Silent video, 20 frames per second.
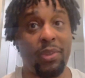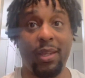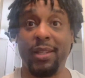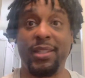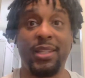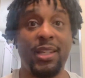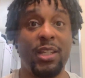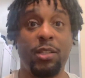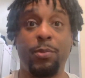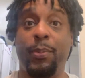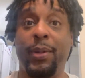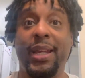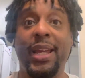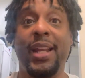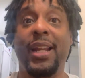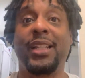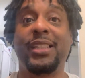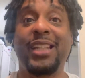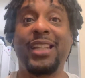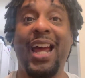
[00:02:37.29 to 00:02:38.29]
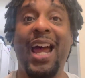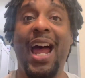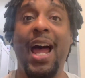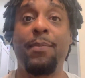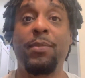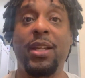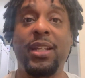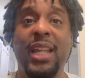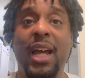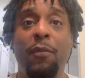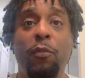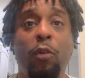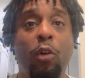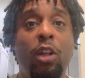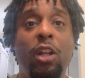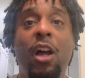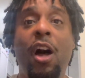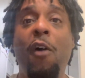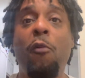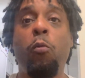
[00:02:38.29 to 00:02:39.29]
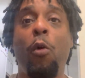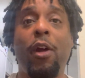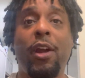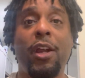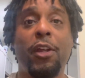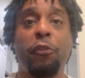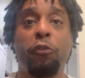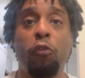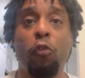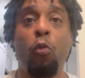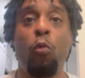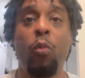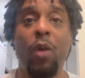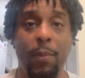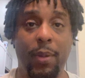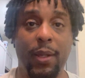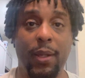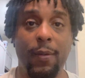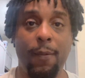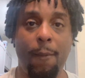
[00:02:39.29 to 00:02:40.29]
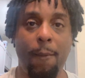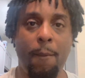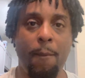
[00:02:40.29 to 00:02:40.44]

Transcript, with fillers: since beginning of time, the devil loved working through women.